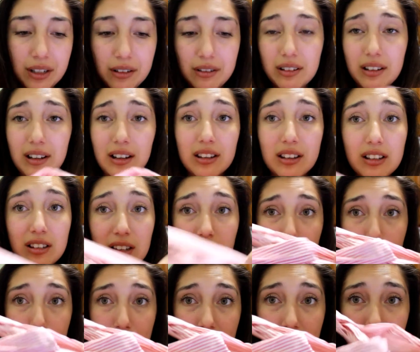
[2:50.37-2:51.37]
Anyways, I got this
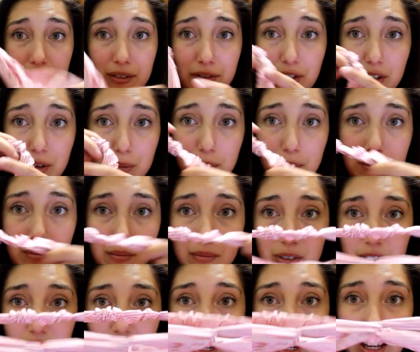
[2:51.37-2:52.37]
headband for them
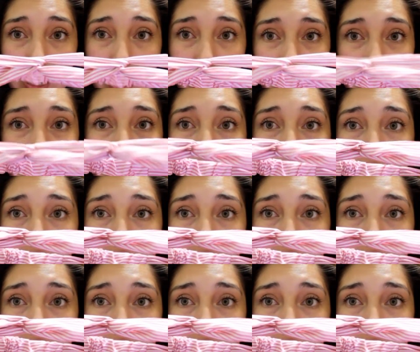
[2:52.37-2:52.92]
today.